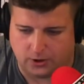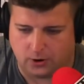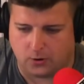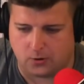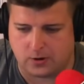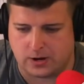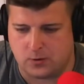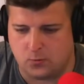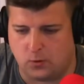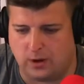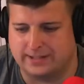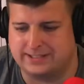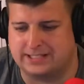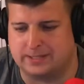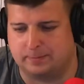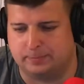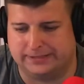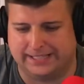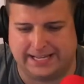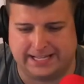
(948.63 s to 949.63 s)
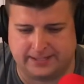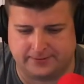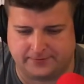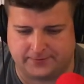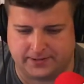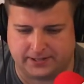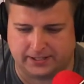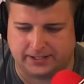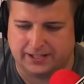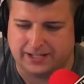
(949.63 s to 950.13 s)
or he wants to play the
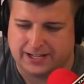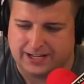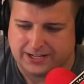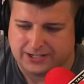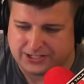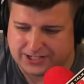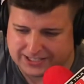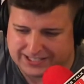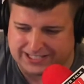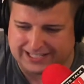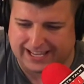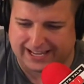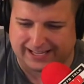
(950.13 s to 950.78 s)
fiddle just to get